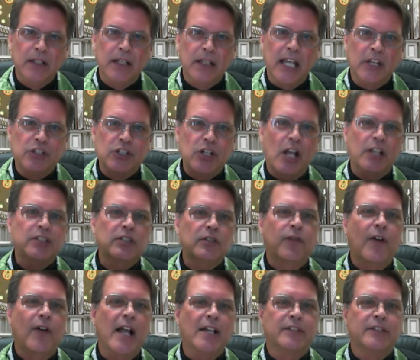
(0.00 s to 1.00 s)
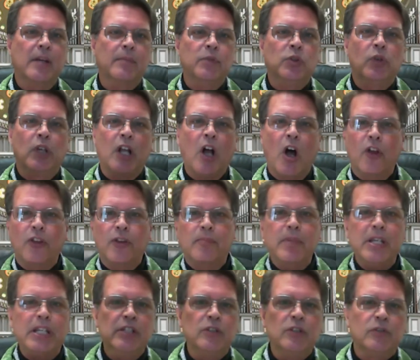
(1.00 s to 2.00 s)
it justifies them doing all the
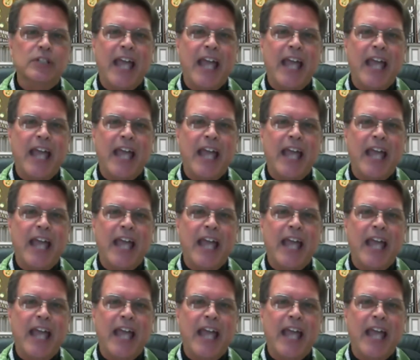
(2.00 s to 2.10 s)
menial